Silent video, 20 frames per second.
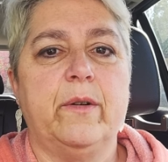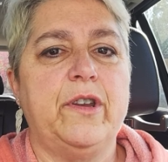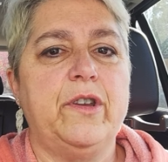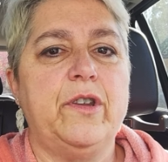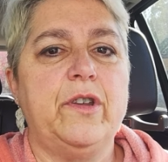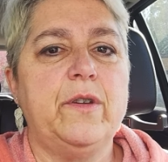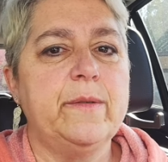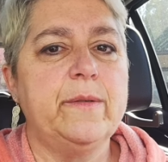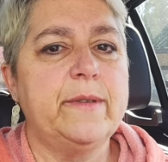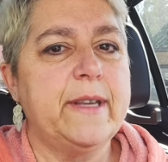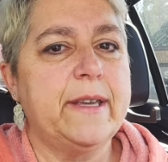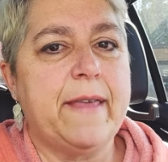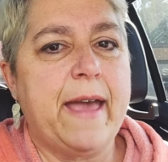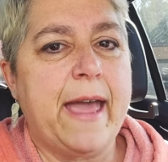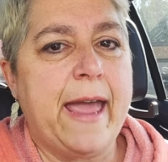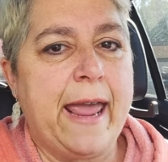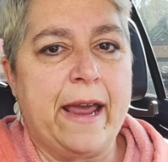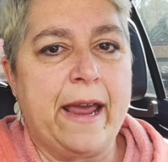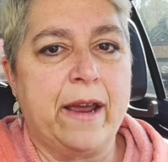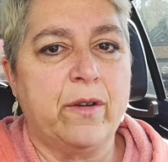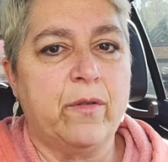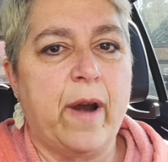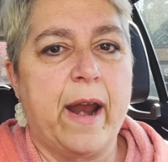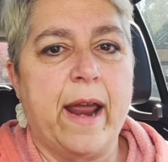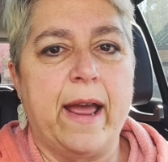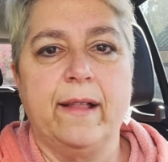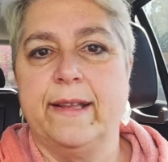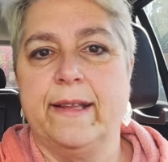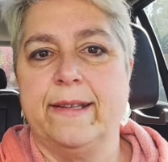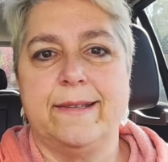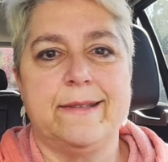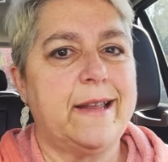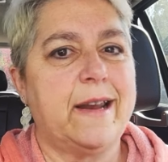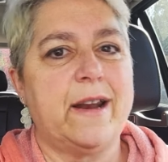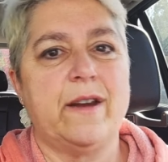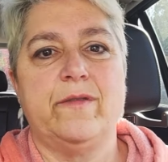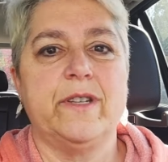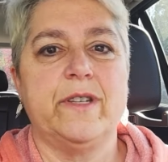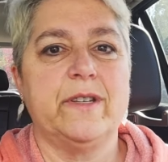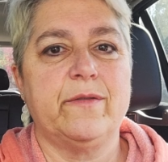and using the handrail instead
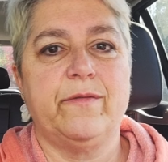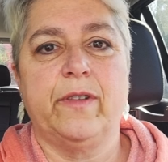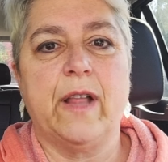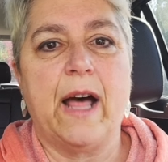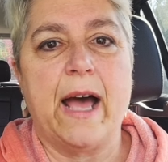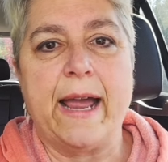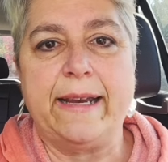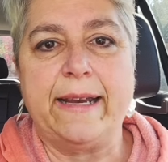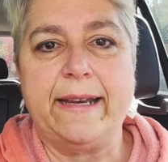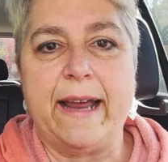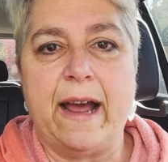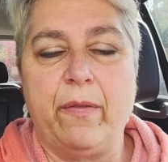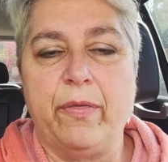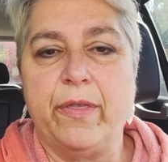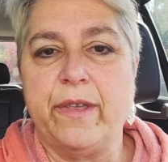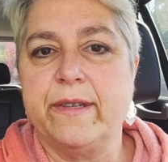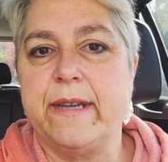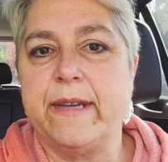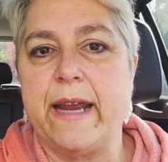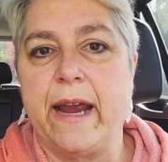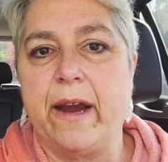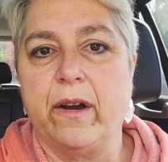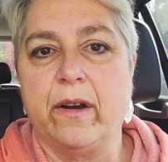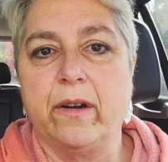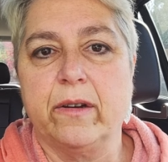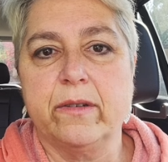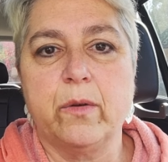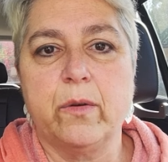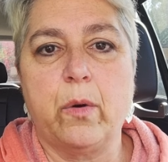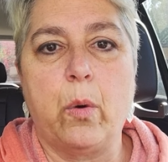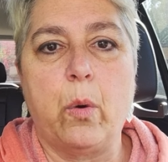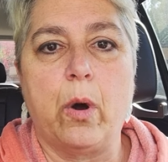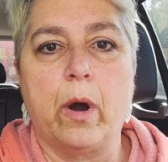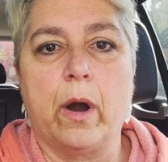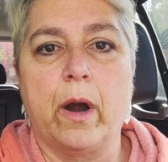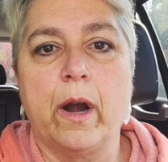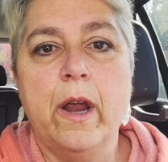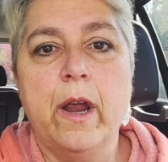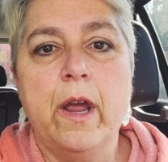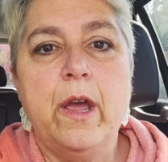of just flying down the stairs,
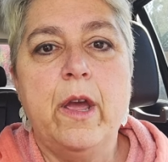or